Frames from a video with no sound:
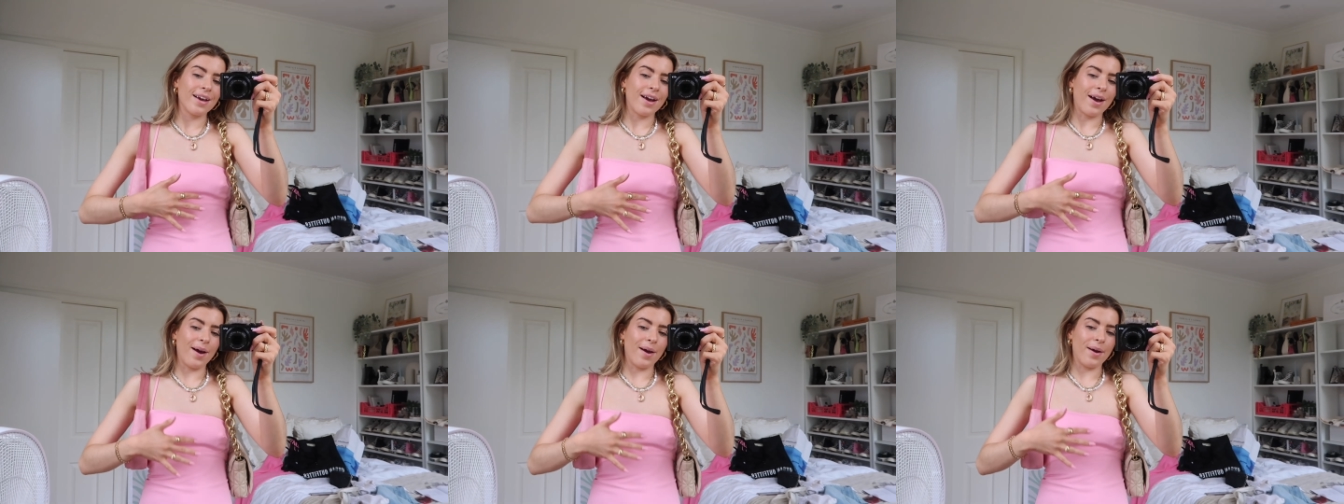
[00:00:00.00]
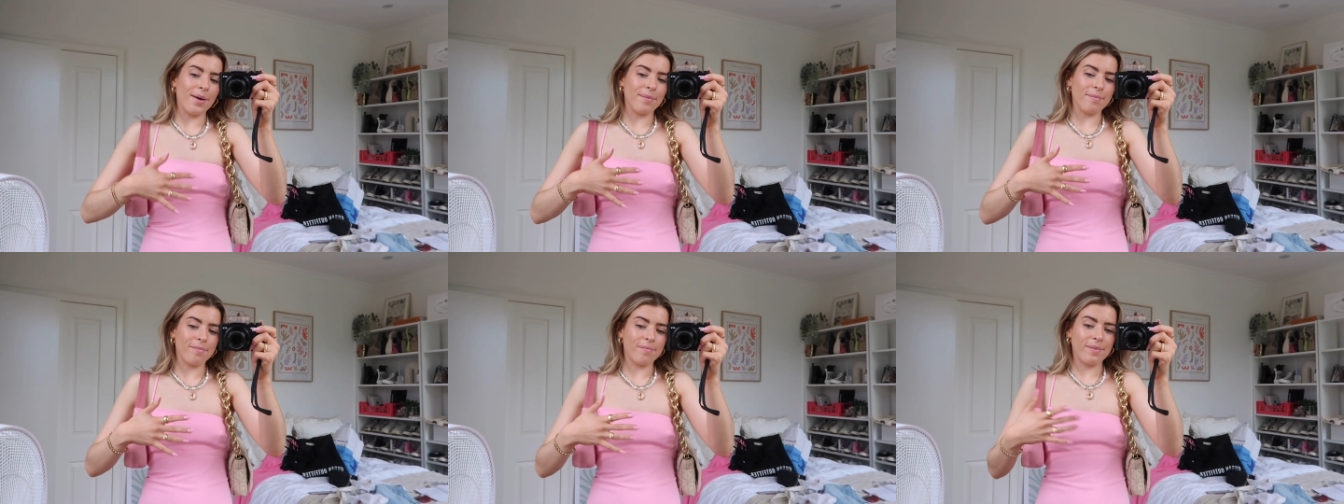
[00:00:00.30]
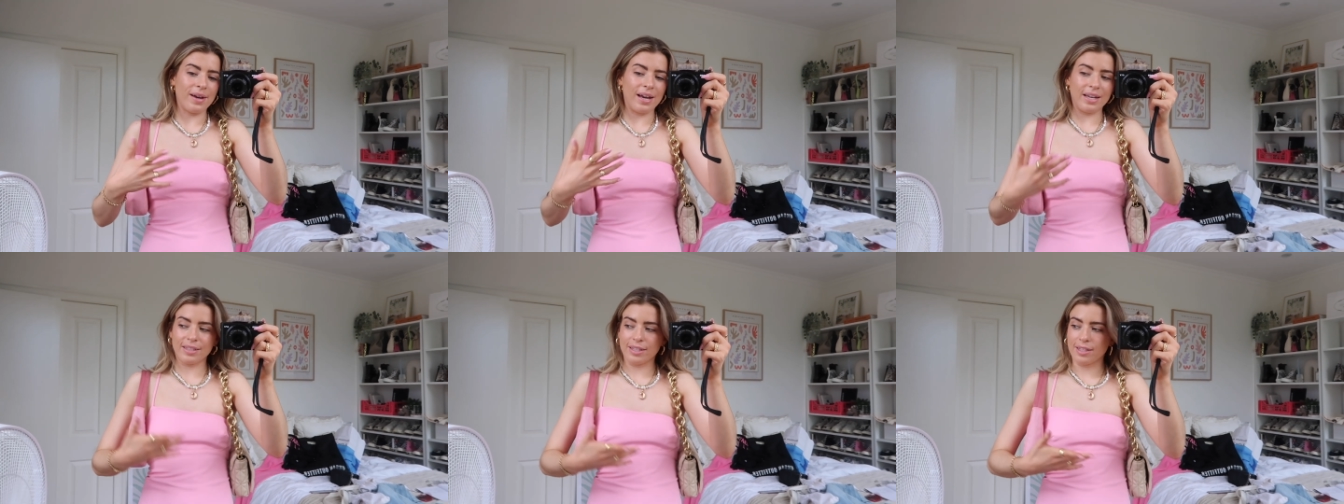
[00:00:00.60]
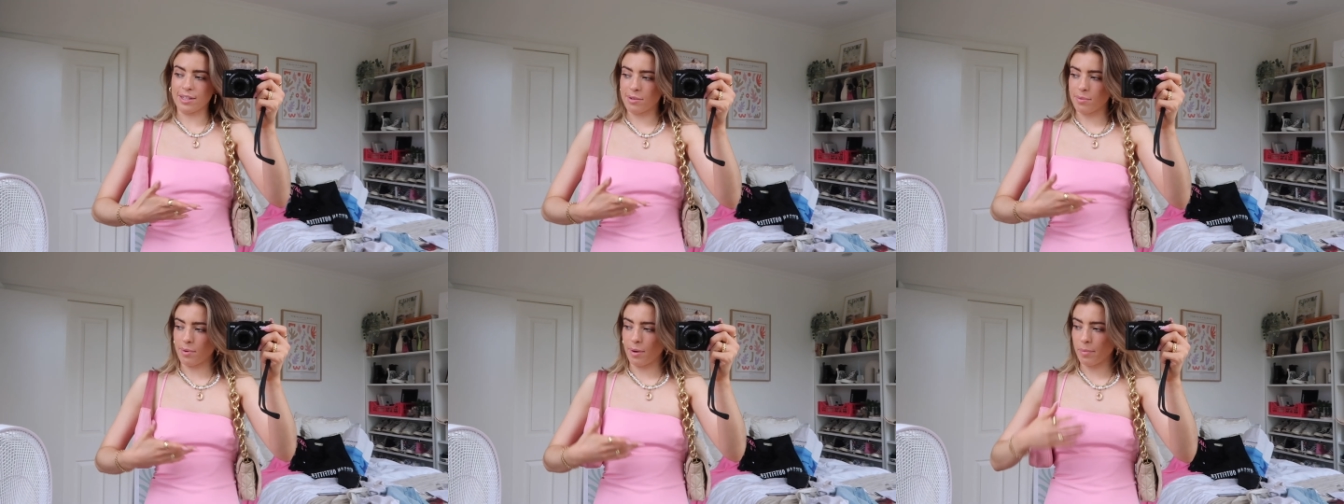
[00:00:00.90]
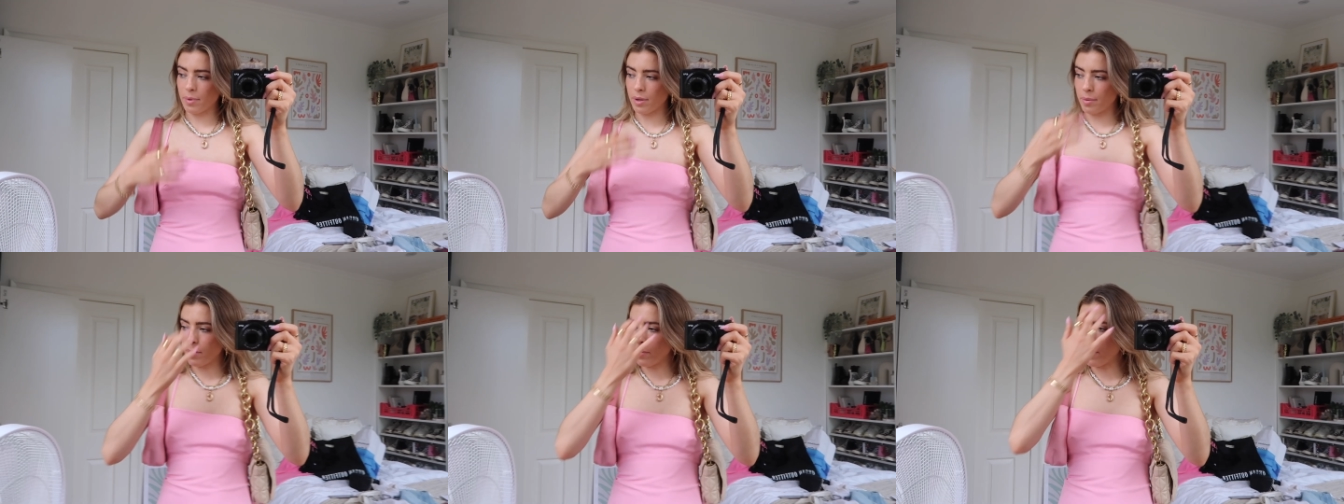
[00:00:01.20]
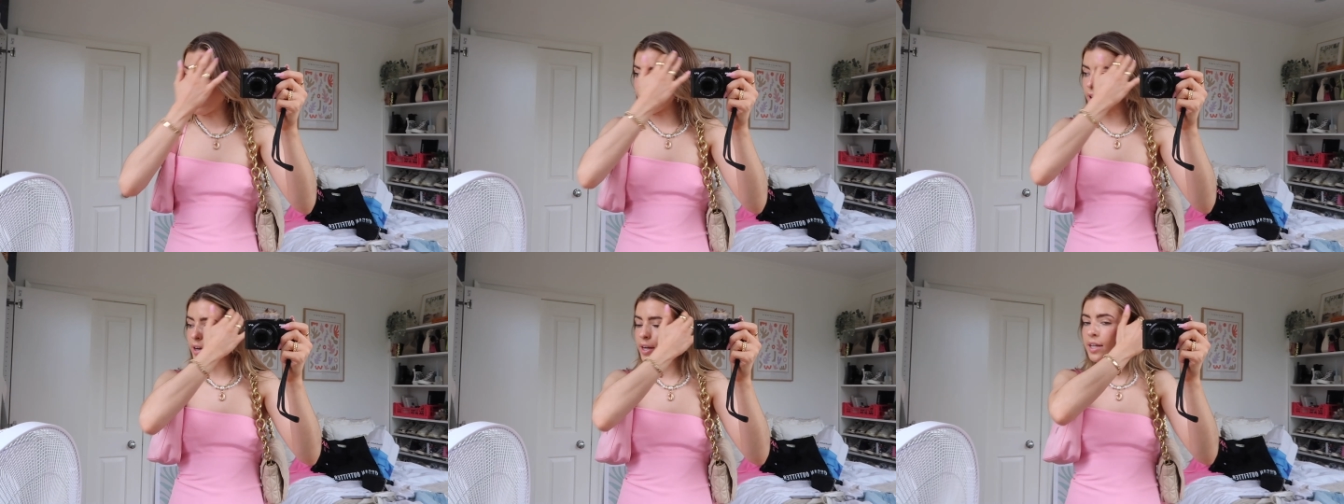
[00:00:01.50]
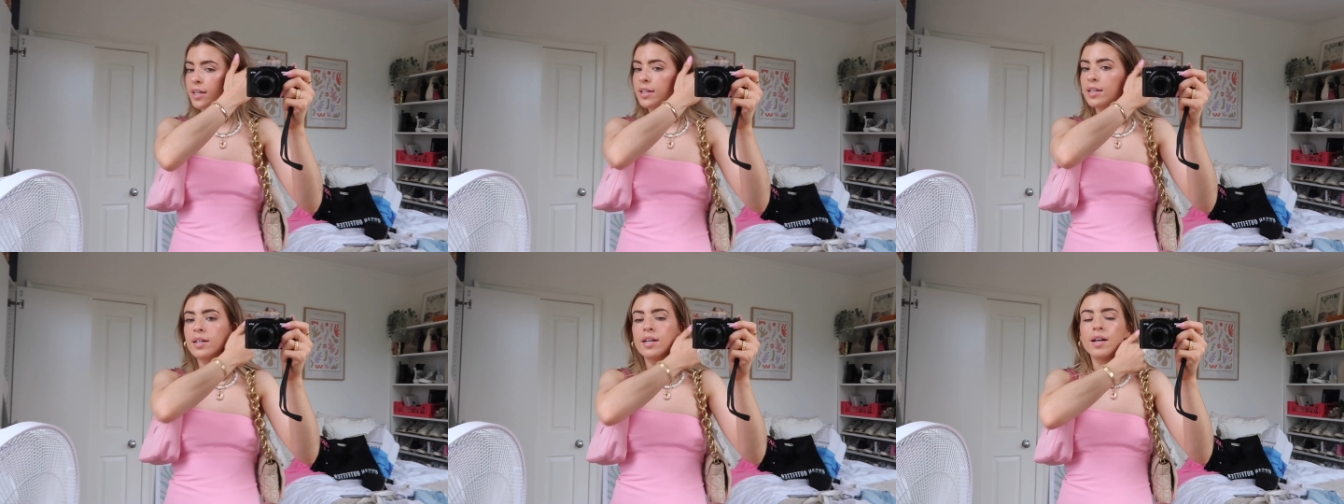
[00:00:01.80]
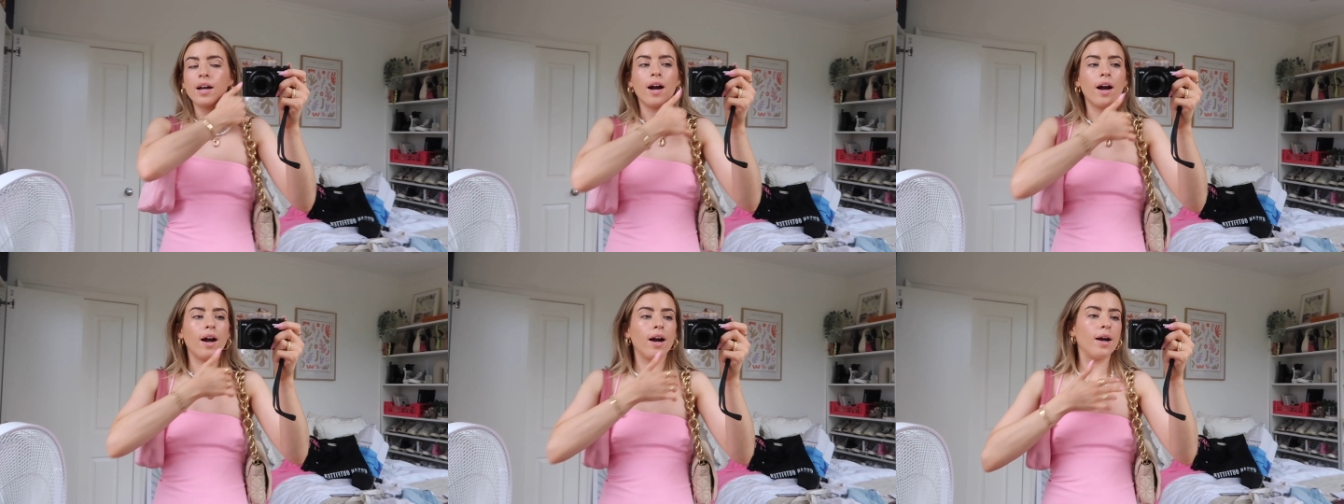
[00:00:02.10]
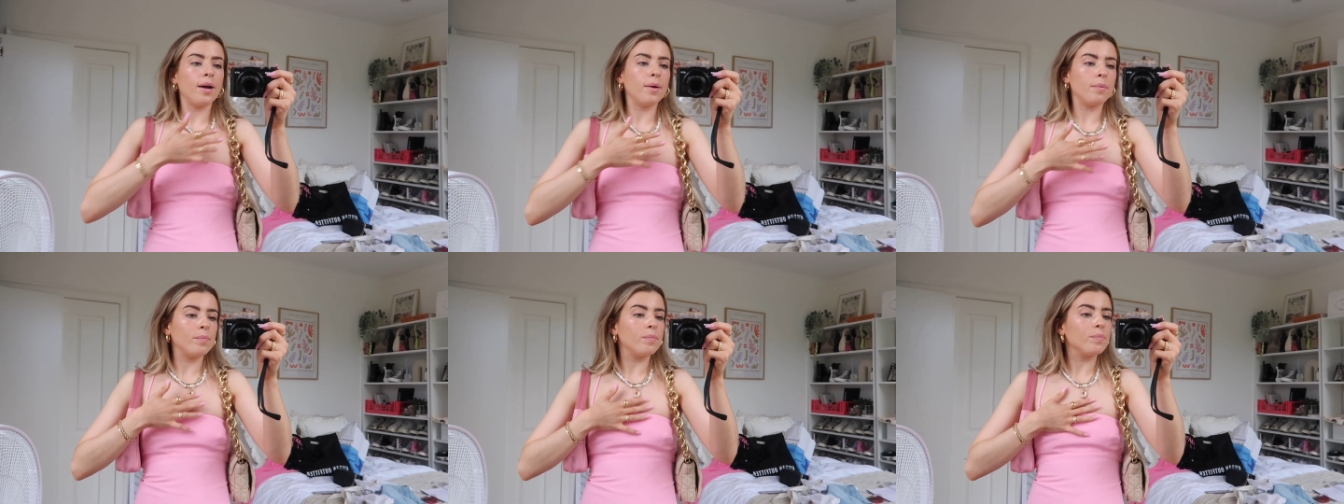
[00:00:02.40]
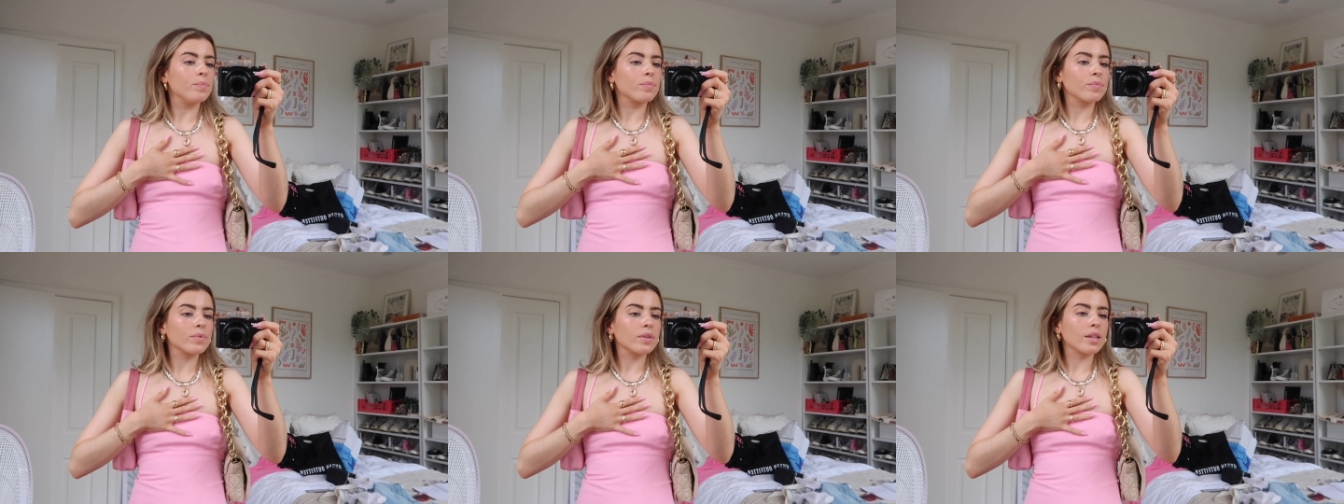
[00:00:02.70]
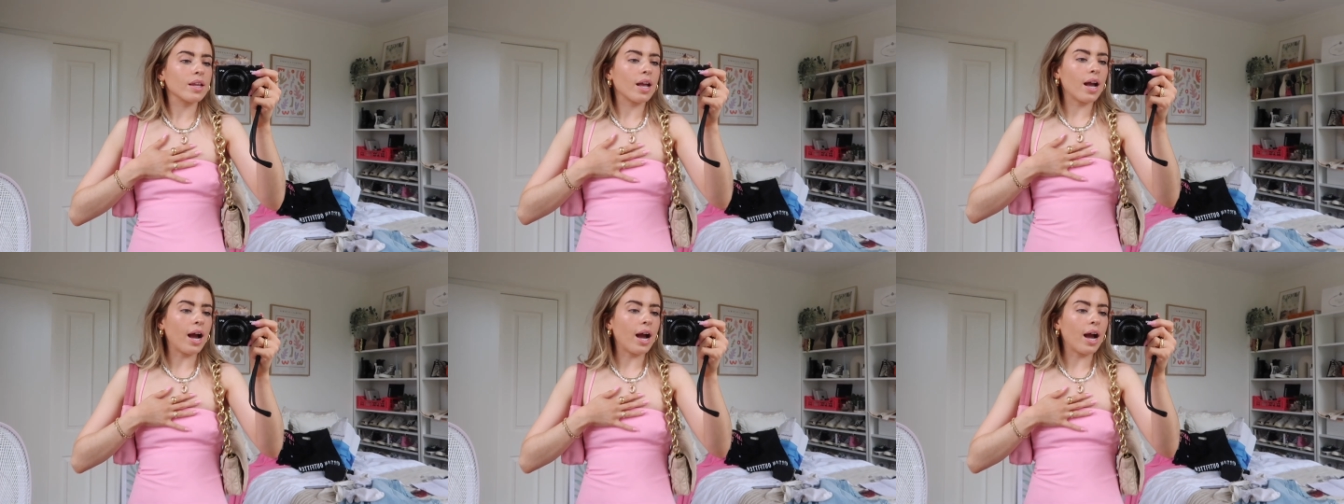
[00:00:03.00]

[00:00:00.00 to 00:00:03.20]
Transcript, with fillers: as this is what I'm going to be wearing. And